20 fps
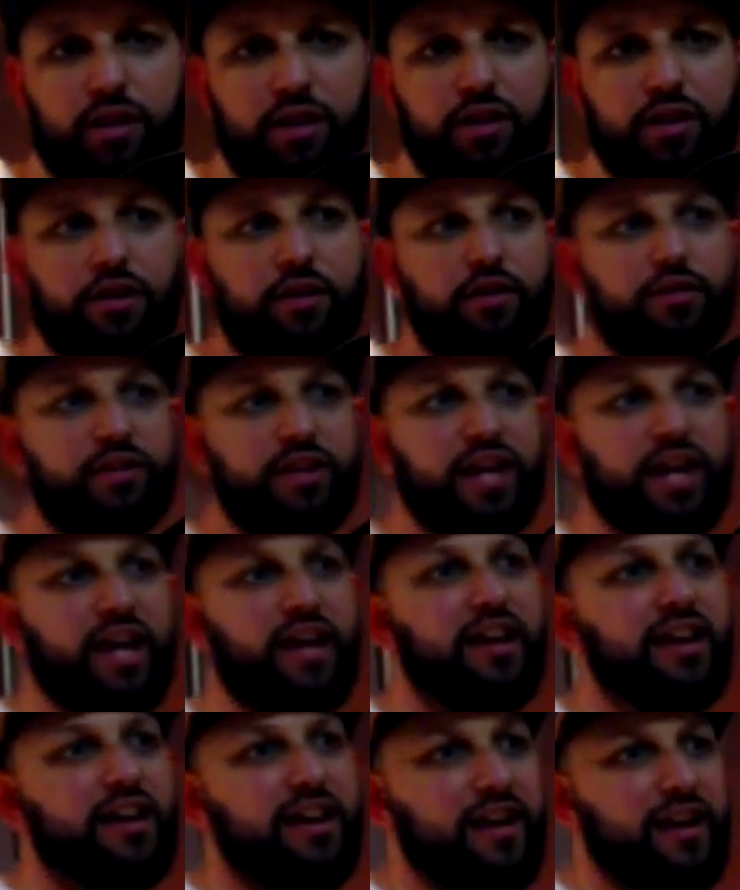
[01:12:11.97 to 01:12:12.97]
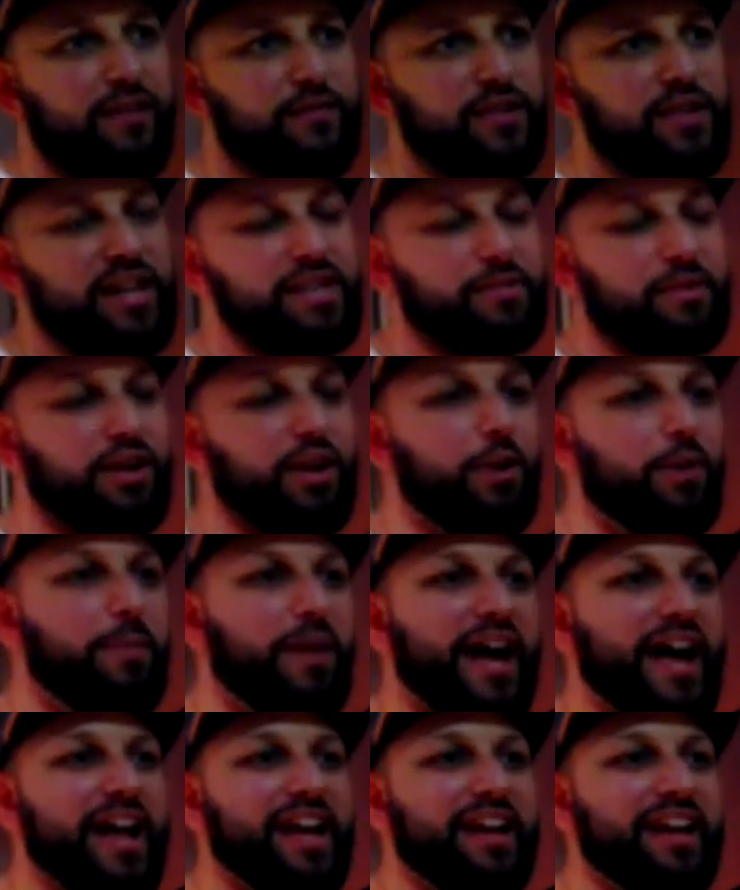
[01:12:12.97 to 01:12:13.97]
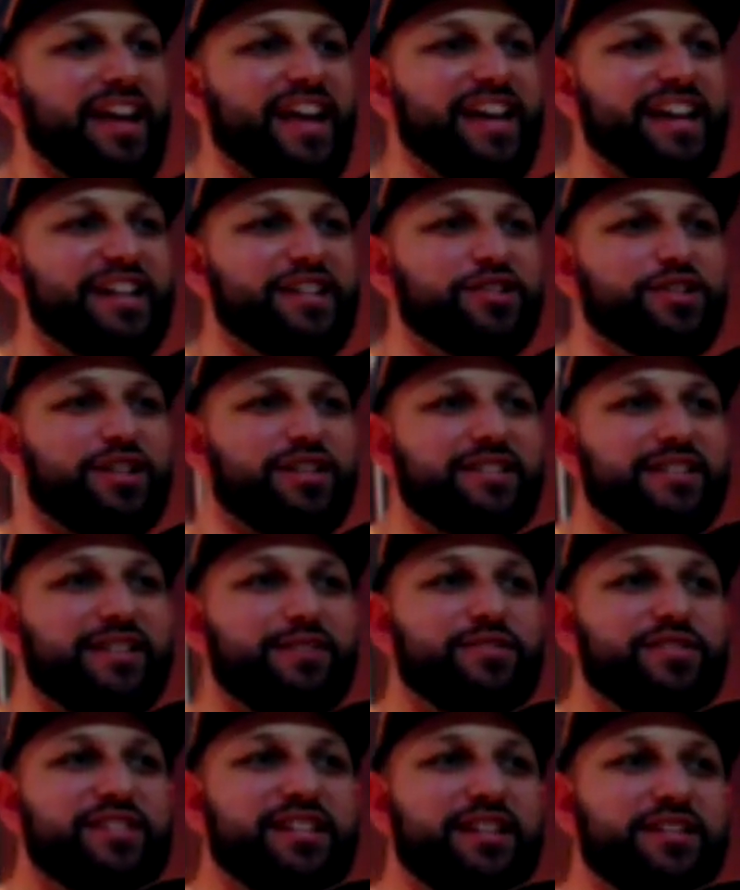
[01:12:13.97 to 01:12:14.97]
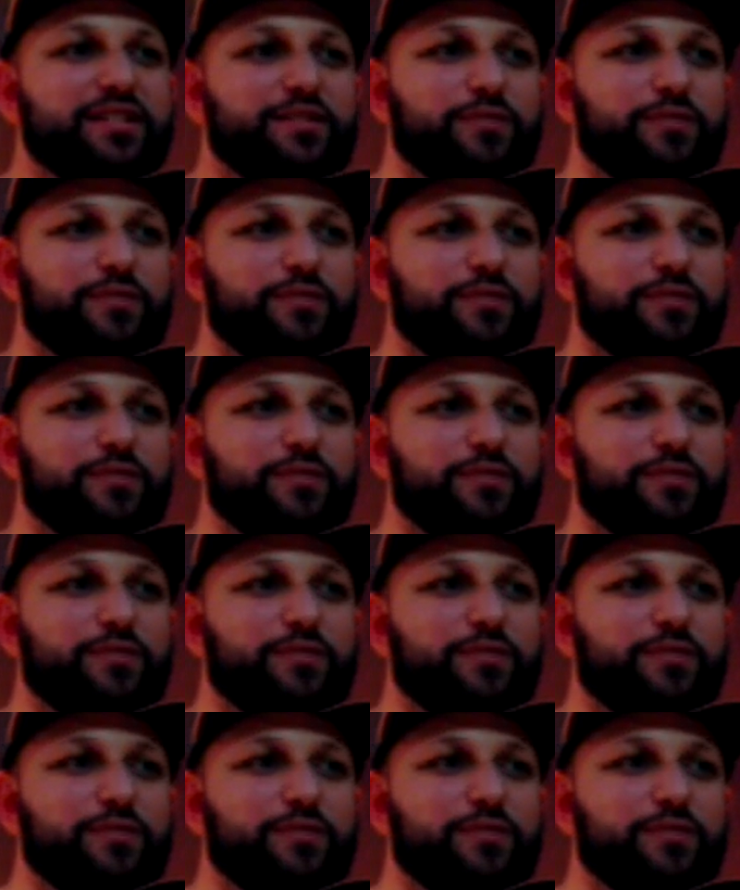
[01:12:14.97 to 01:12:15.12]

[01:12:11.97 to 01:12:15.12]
Okay. If you guys want to go buy NHL 17,